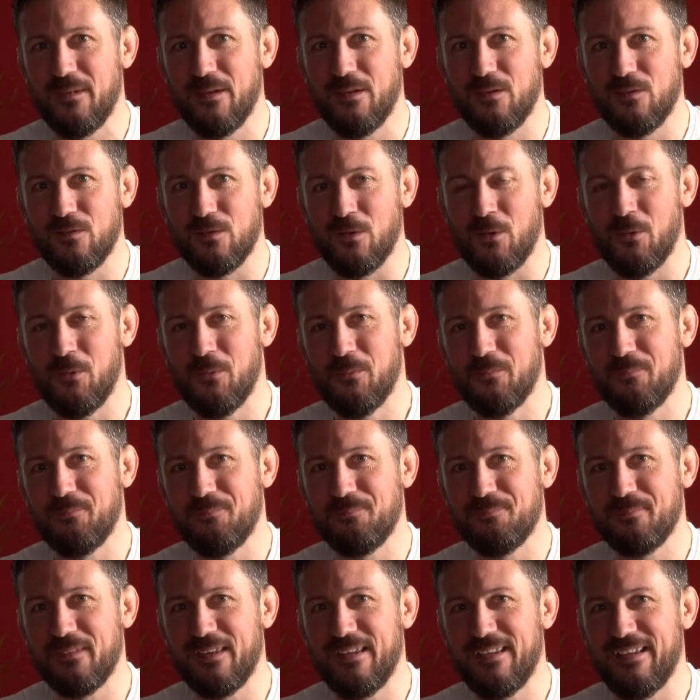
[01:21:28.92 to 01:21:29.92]
So
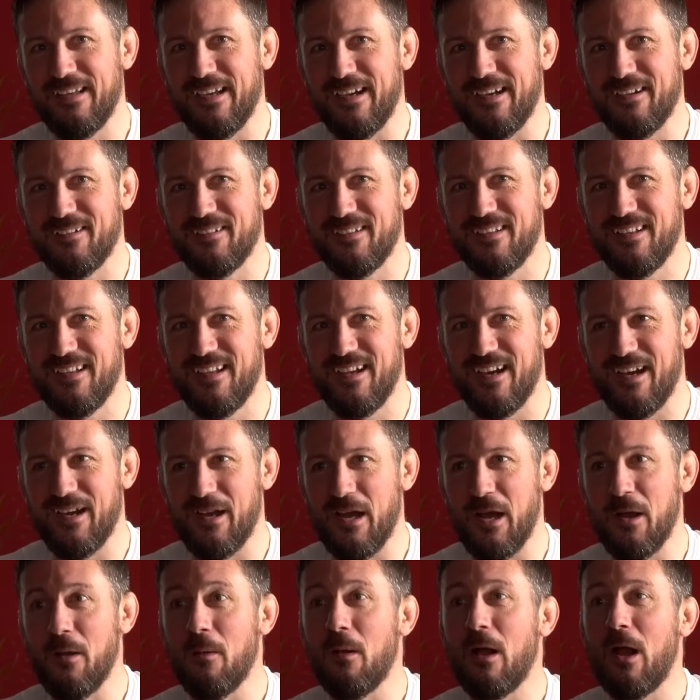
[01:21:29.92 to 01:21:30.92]
yeah,
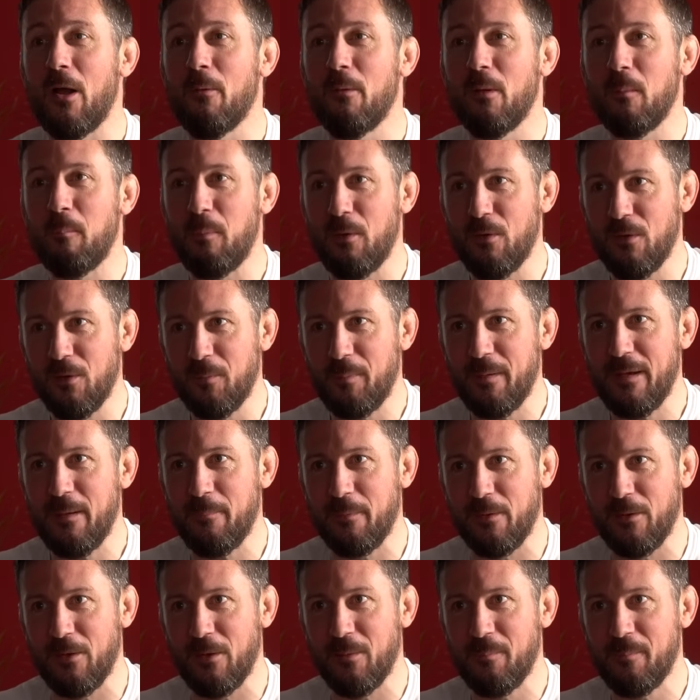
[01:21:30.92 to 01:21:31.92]
I will pull
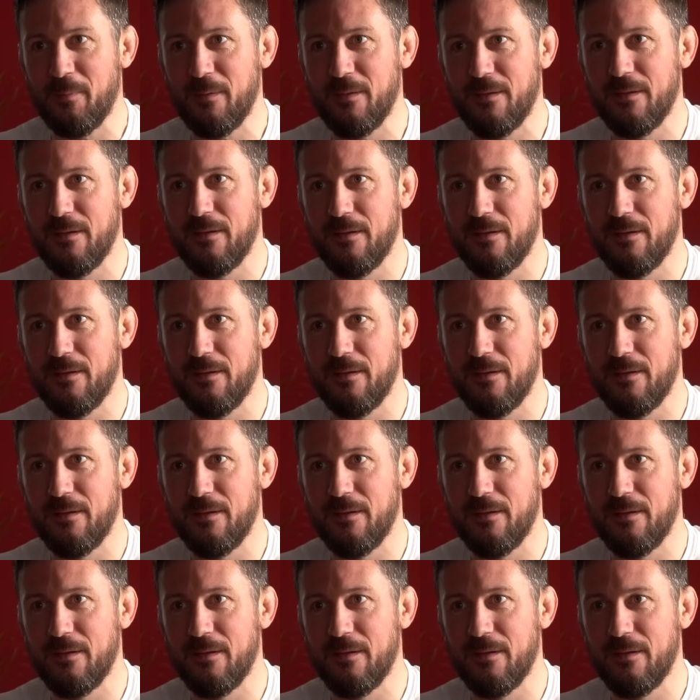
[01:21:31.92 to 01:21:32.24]
people up.